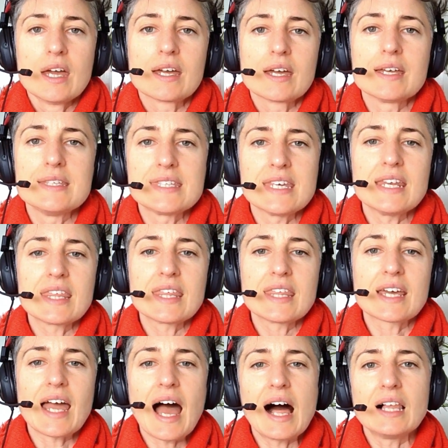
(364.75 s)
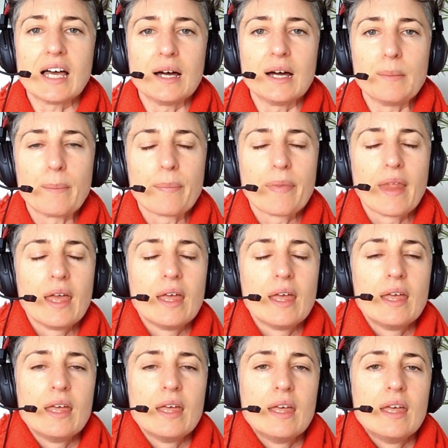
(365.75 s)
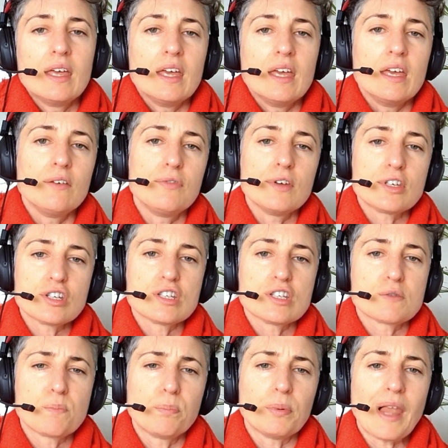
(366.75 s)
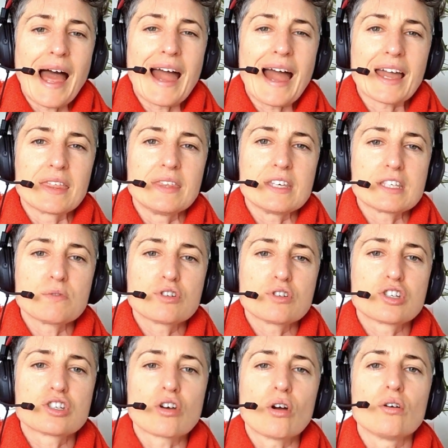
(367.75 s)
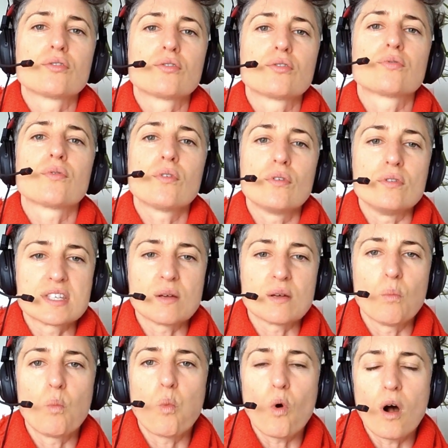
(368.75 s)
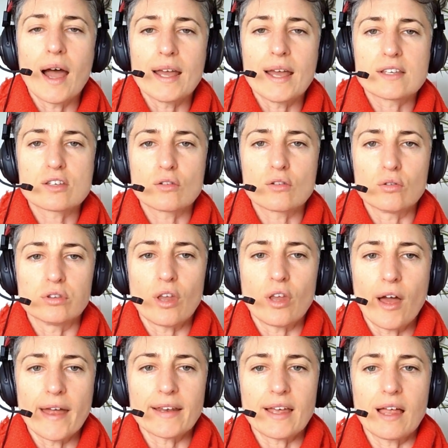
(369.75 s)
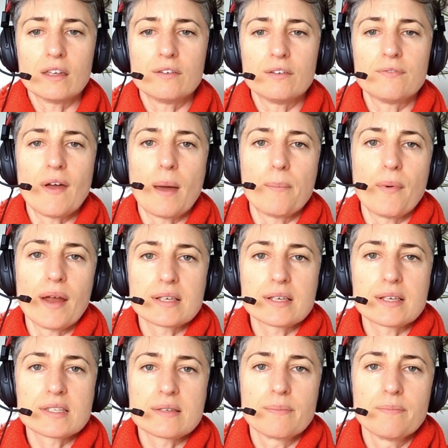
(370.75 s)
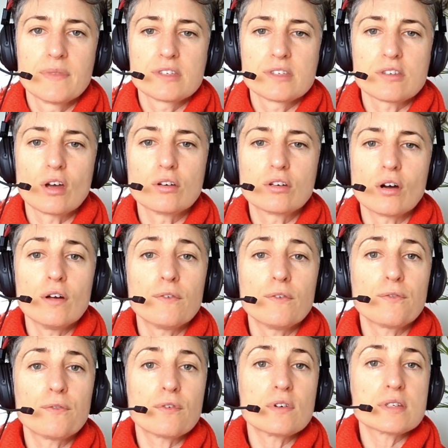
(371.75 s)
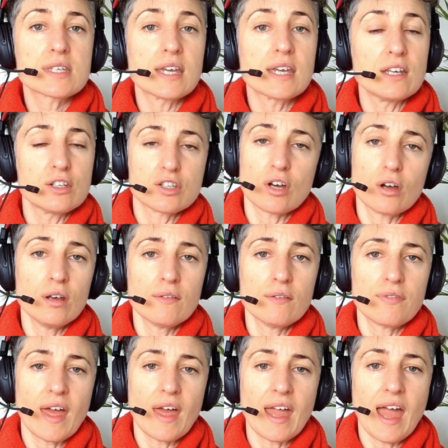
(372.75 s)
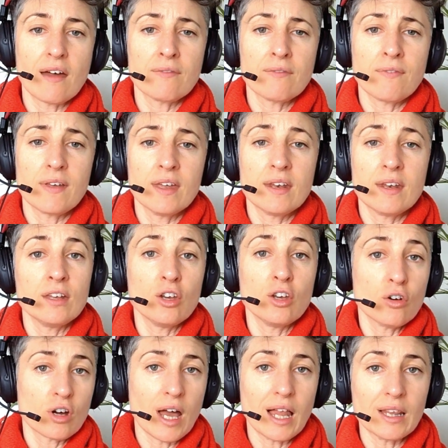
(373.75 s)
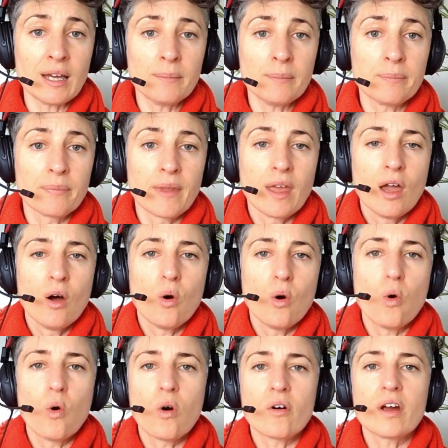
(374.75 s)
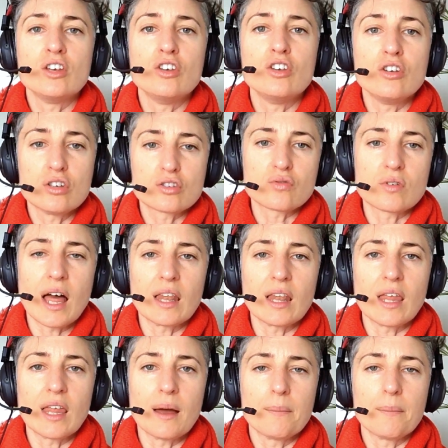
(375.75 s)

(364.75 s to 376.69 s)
Consider the color. If you choose black, this will show through some white or light colored fabrics. So go for a skin tone if they have it in your color, or a neutral color.